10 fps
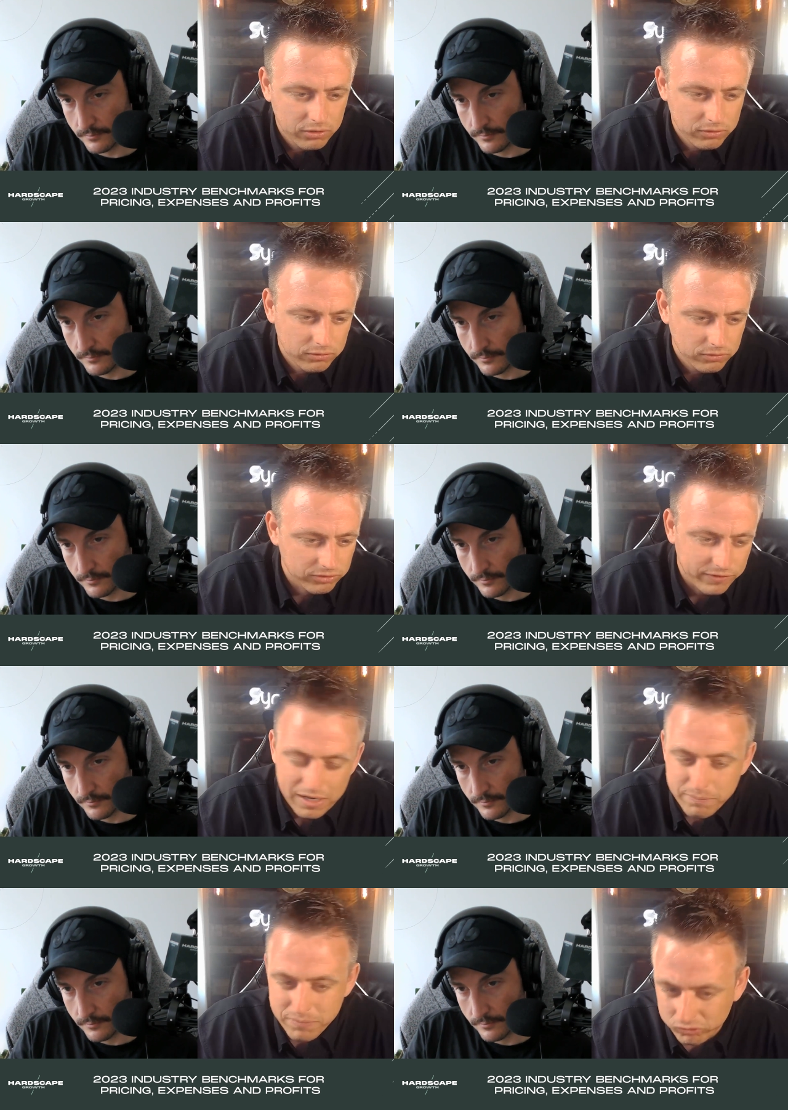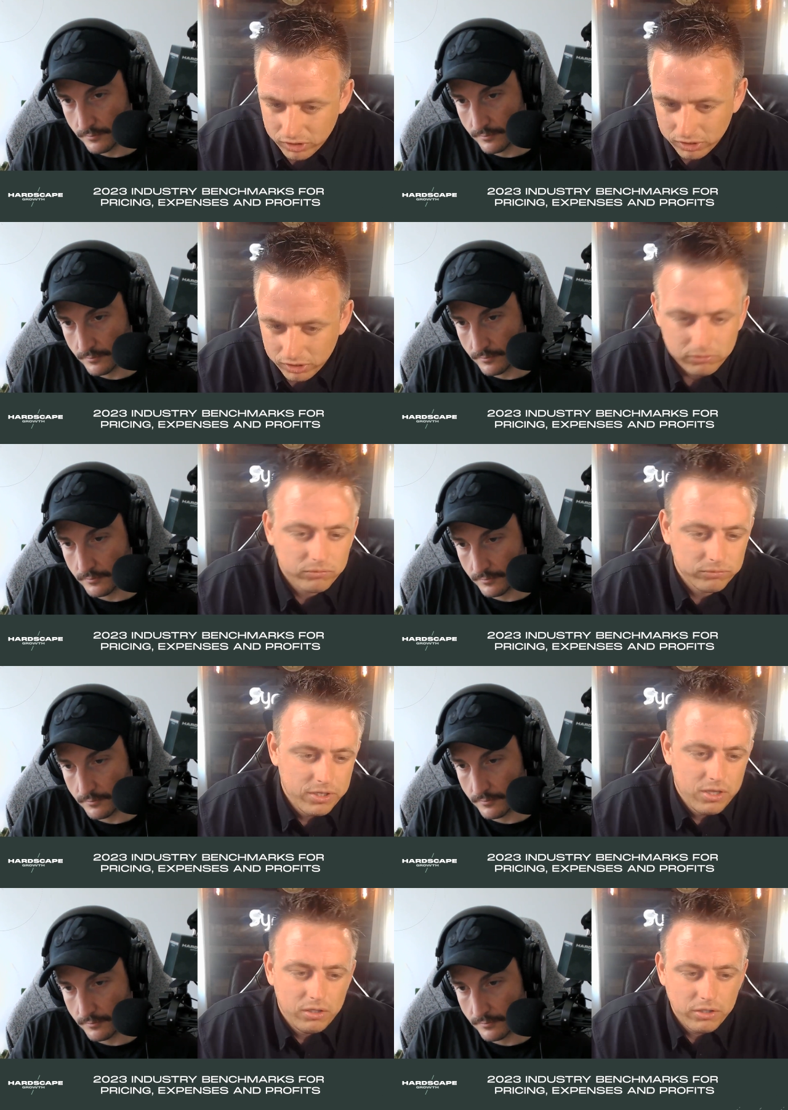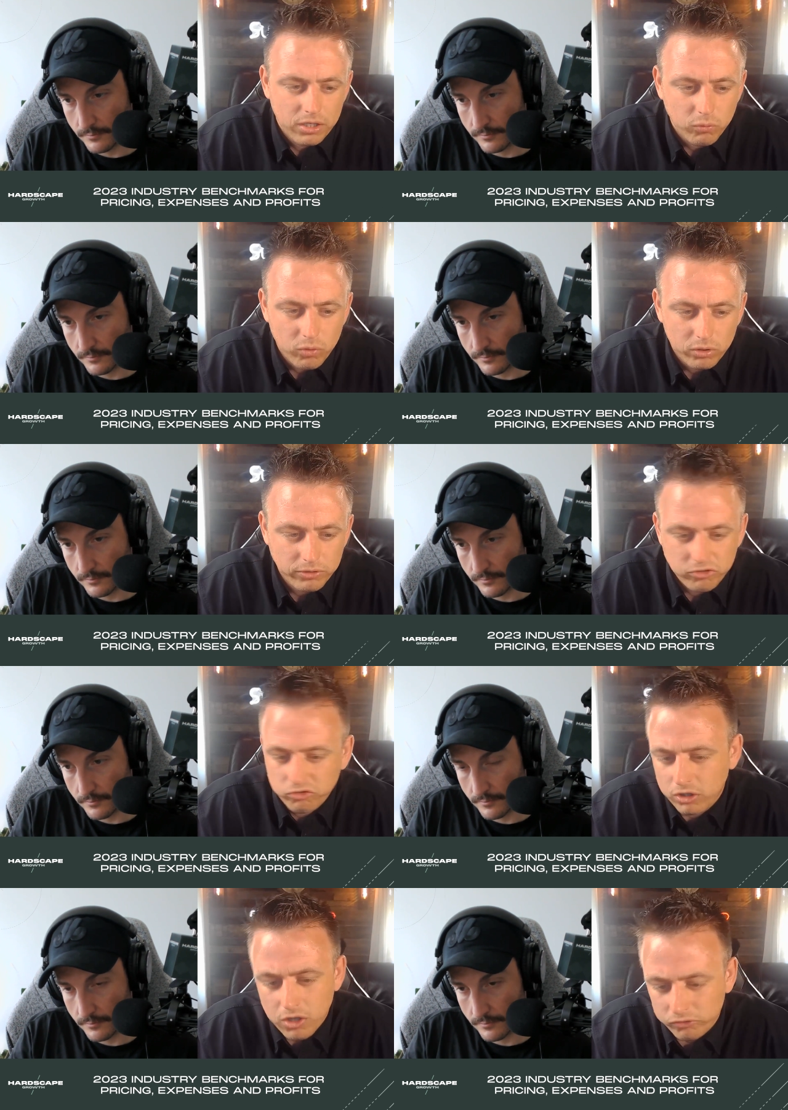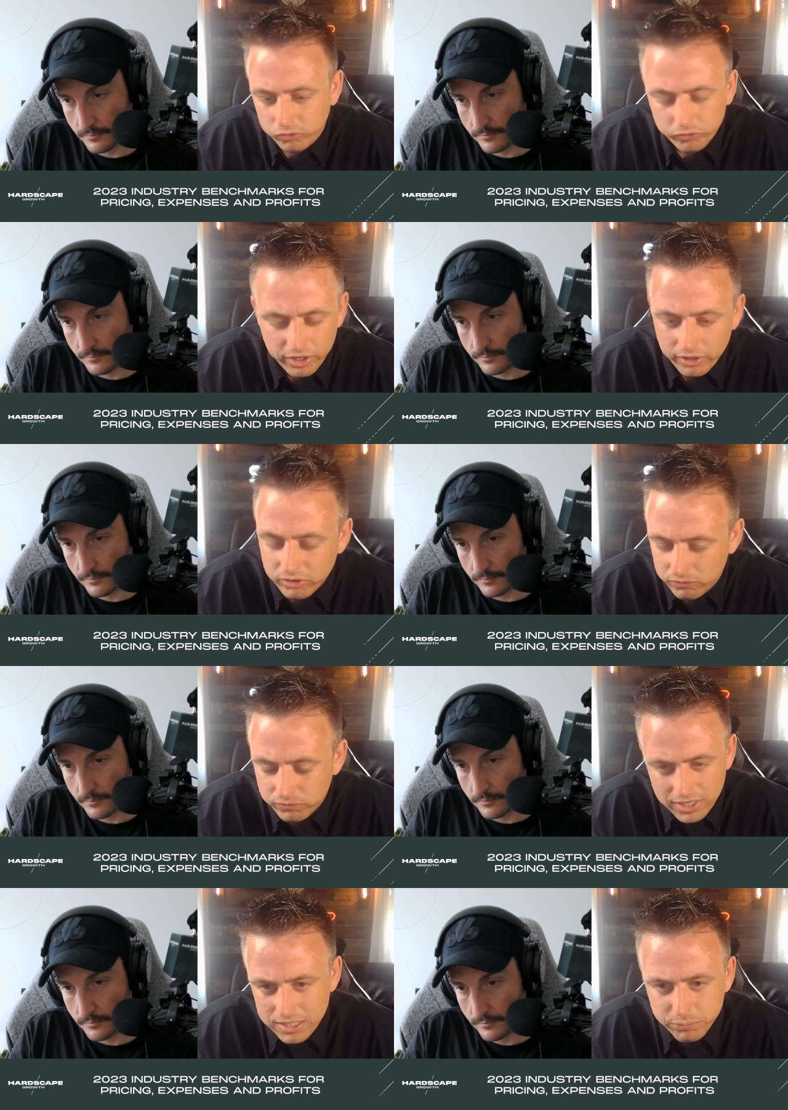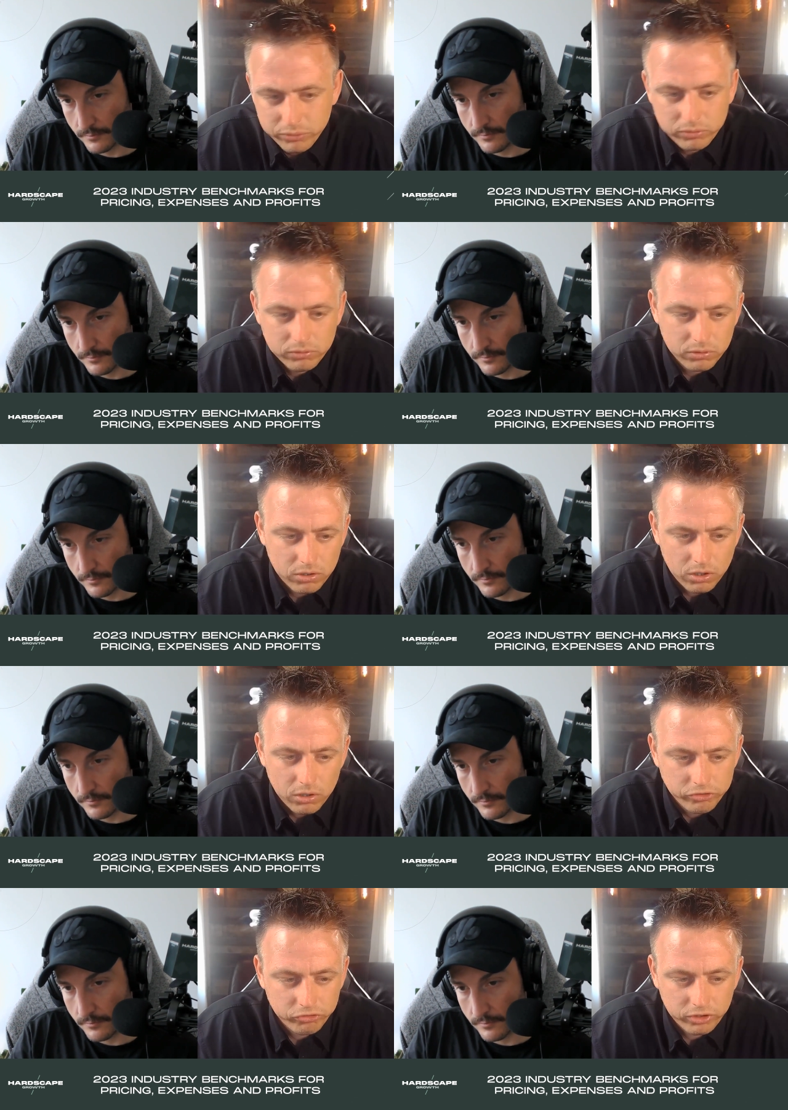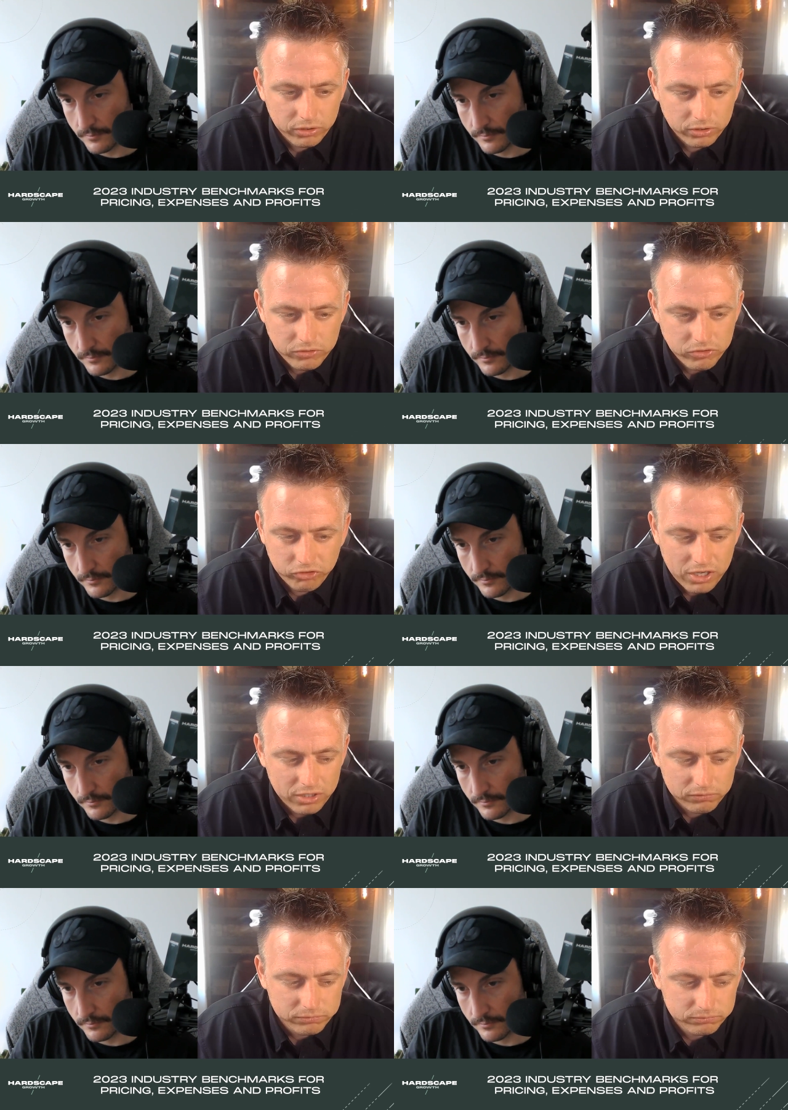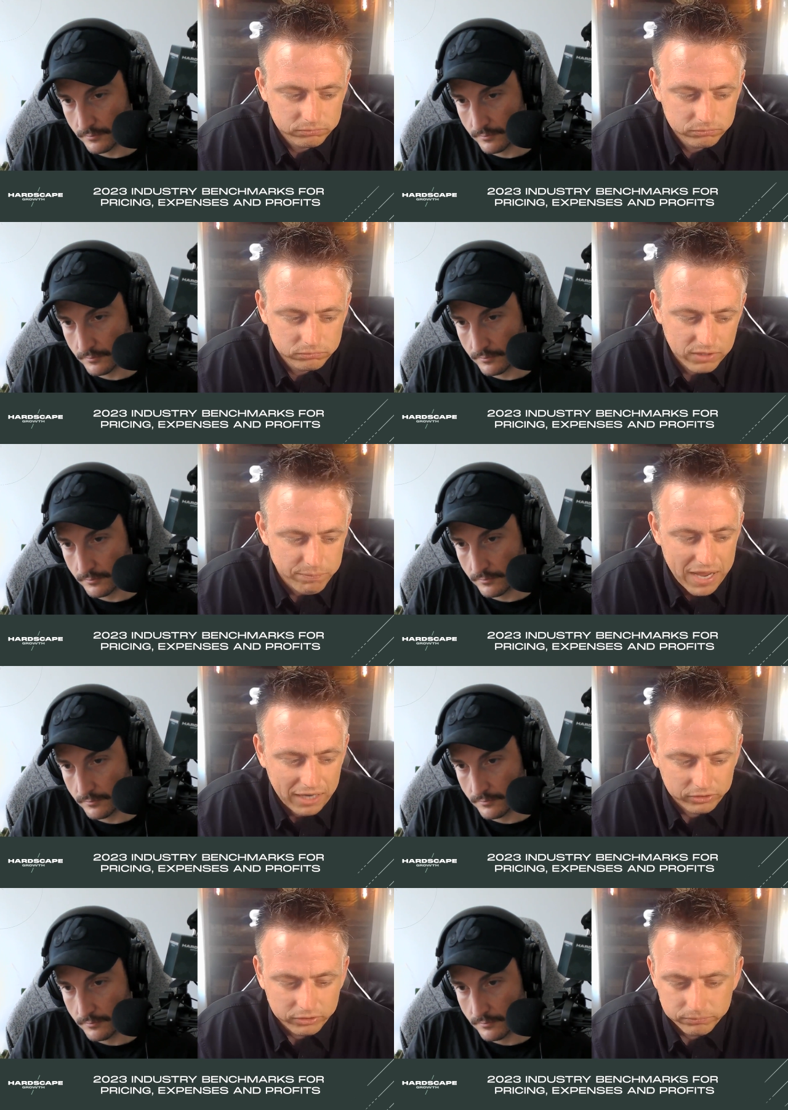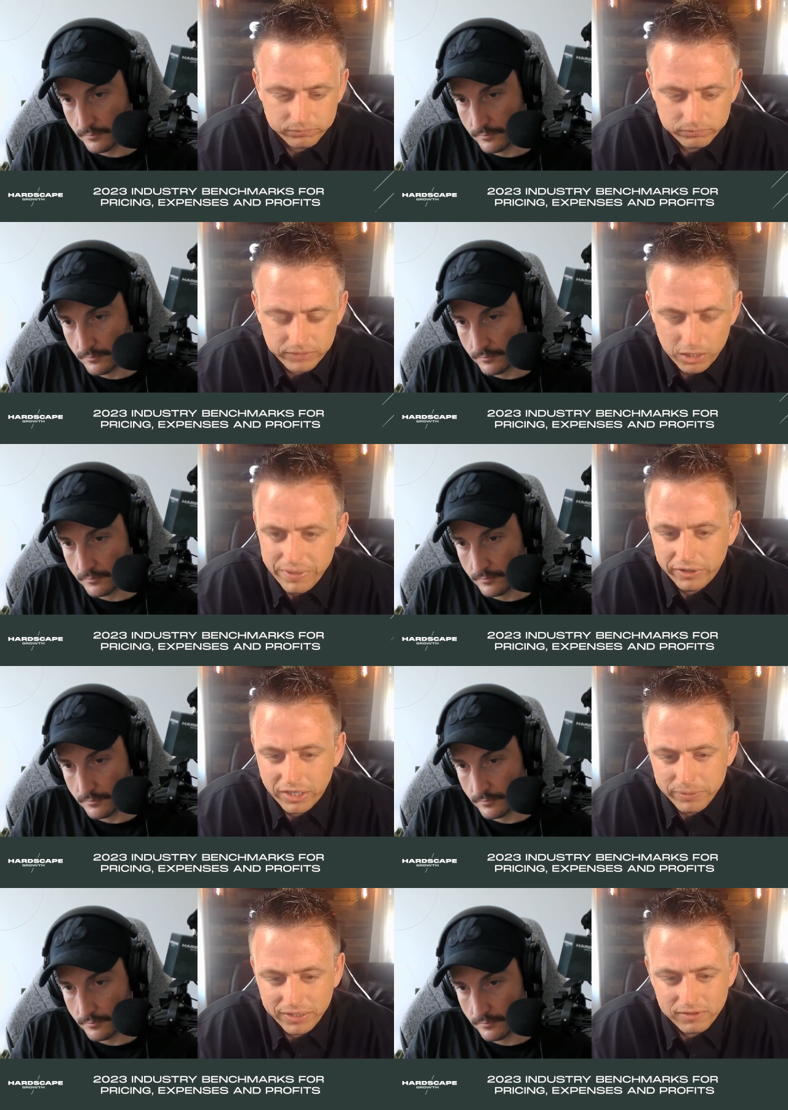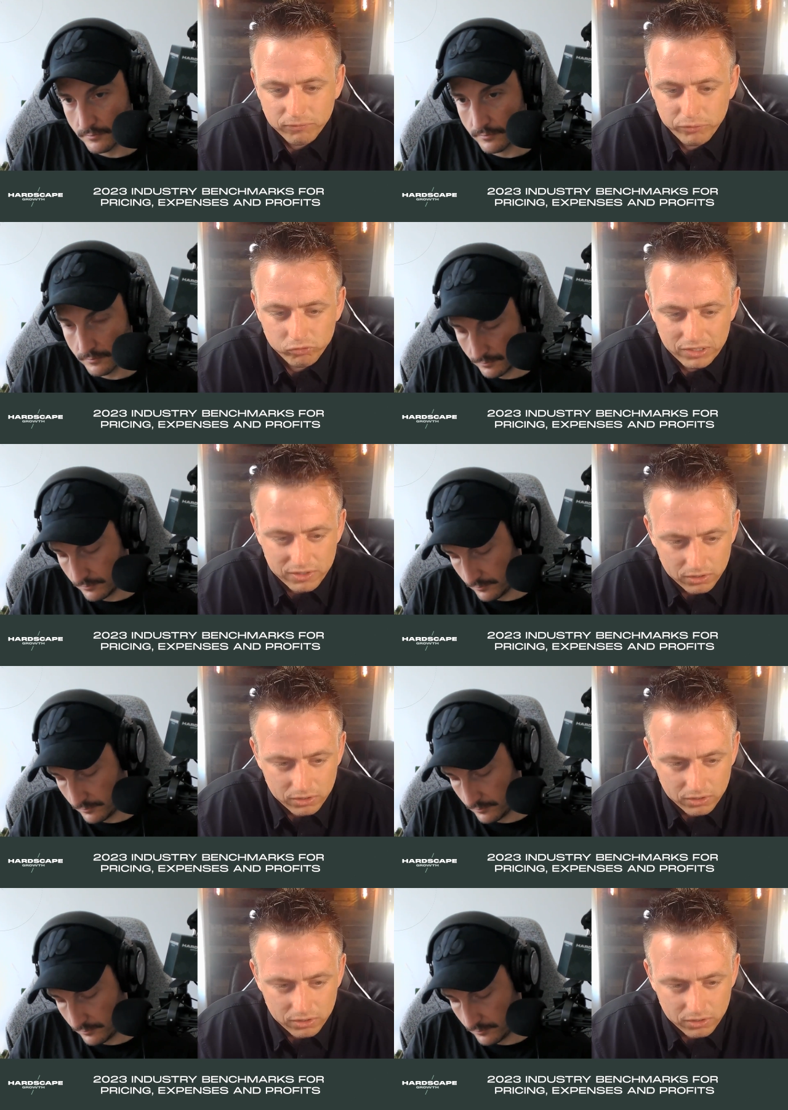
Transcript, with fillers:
Speaker 1: there anything I'm missing? You know, what, just a consultative type call, just to just to kind of give back and help out anybody that feels like they're